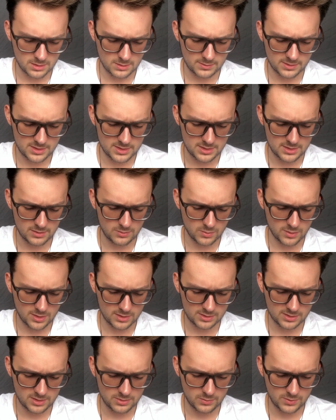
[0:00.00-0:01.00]
Let's see, what
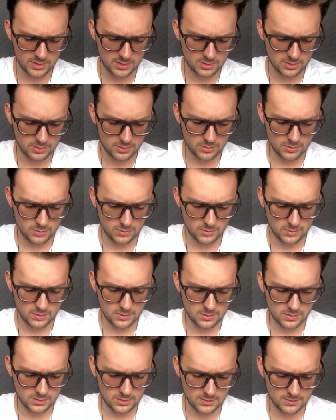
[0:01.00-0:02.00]
else can we do?
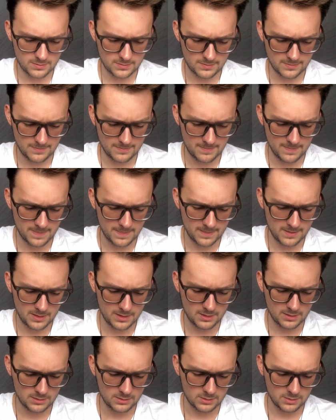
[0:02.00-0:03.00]

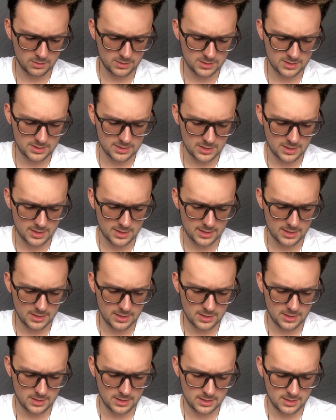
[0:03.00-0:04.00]
Looks like